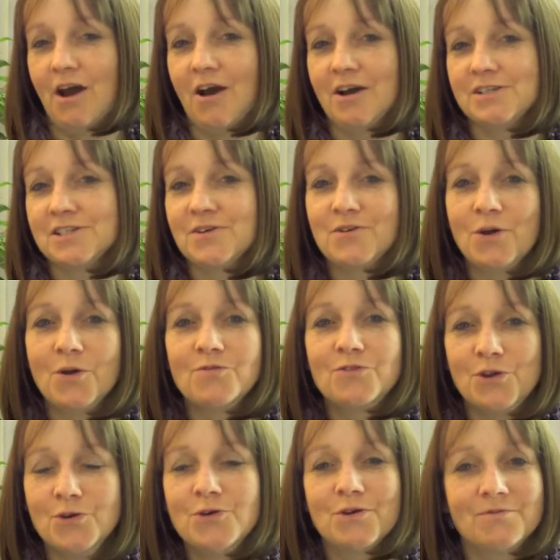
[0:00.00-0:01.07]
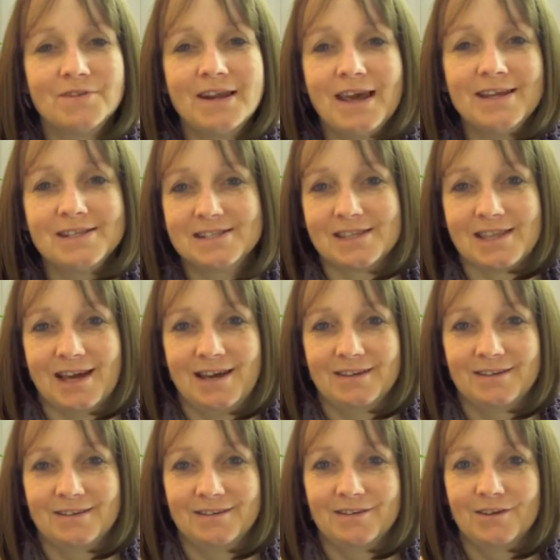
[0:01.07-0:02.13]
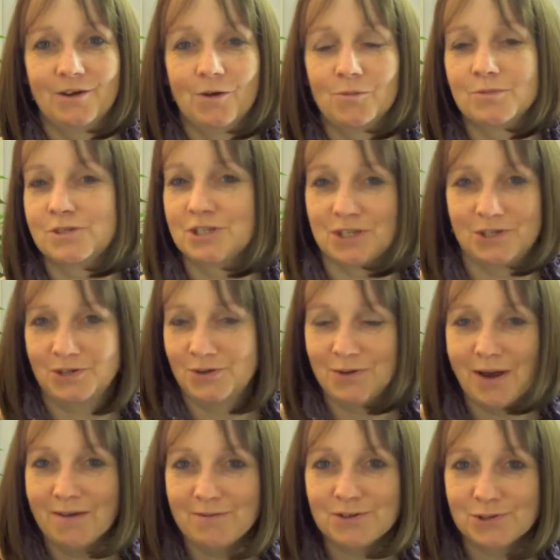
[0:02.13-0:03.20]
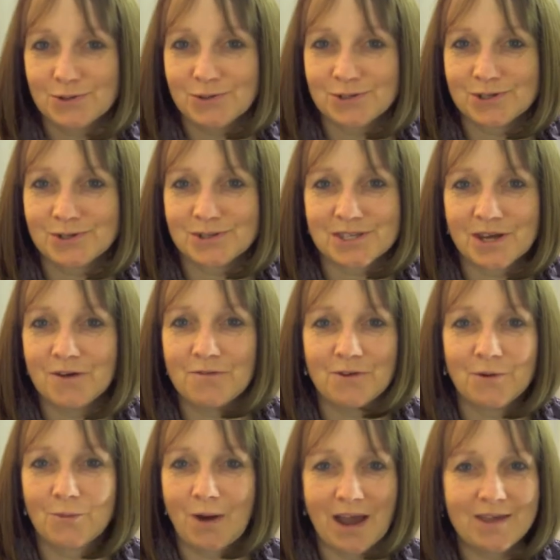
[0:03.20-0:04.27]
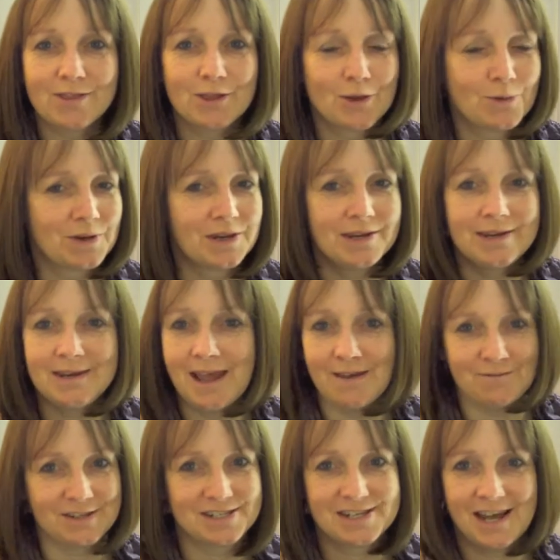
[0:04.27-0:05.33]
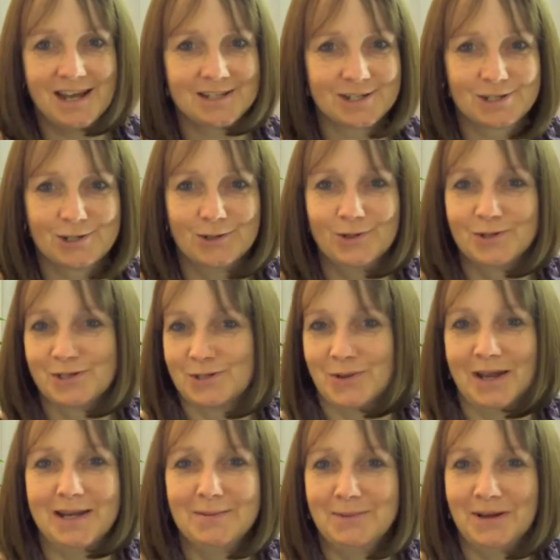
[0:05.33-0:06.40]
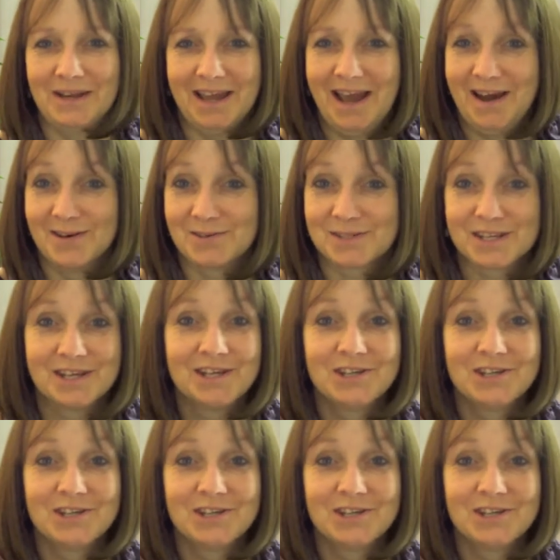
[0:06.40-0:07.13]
I don't know if you can relate to that. Do you ever talk to yourself in a way that you would never dare to talk to anybody else?